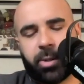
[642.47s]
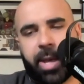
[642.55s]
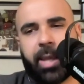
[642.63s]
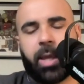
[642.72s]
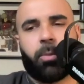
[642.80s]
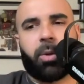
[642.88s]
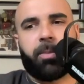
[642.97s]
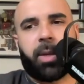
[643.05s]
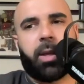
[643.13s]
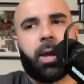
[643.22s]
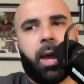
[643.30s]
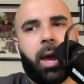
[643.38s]
so hang in with
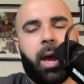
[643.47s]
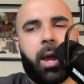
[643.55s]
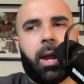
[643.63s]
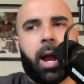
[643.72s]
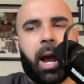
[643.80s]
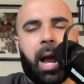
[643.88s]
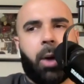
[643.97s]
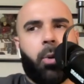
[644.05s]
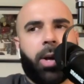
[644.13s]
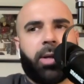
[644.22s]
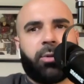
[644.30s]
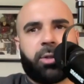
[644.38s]
me. I
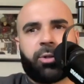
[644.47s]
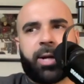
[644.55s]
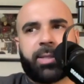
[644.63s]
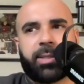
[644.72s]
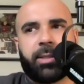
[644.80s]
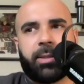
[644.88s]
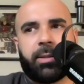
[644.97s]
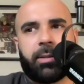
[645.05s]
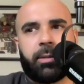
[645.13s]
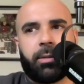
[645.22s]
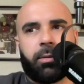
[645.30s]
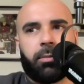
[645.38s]
wanted to address
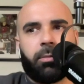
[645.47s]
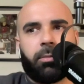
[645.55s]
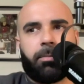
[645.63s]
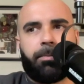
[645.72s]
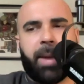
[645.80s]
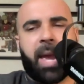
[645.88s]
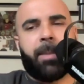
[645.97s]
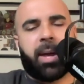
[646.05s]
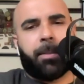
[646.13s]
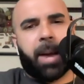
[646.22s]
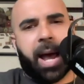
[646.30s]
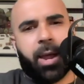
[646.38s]
the Bam
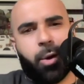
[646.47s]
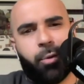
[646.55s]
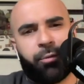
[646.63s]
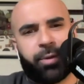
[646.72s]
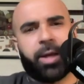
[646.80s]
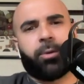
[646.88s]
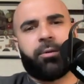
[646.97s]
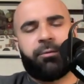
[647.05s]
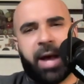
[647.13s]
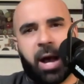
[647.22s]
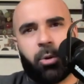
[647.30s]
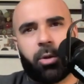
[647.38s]
Adebayo flagrant
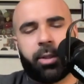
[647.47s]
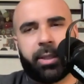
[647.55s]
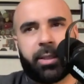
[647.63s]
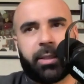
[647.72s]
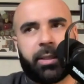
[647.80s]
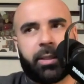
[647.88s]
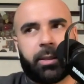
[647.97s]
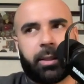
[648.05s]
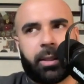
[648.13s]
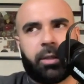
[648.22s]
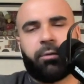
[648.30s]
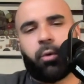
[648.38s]
foul in
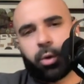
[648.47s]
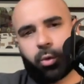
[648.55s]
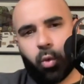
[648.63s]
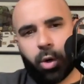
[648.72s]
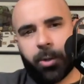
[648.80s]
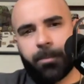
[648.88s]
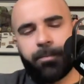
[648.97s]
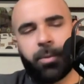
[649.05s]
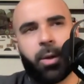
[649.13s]
the fourth quarter,